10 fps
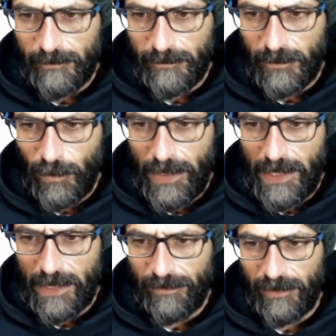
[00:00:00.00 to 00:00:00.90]
We
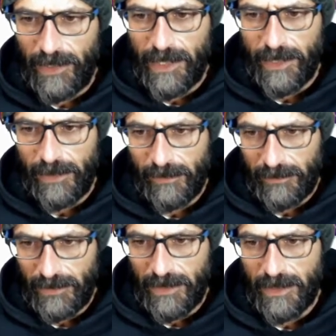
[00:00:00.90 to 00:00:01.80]
left here.
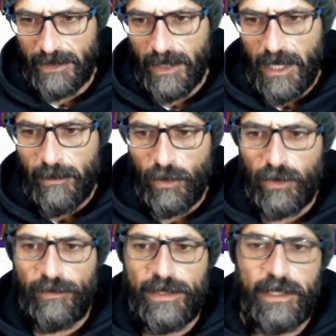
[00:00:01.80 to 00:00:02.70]
This is because
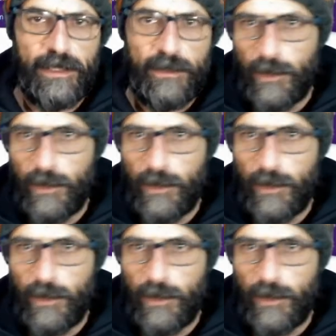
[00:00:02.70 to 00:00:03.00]
obviously this will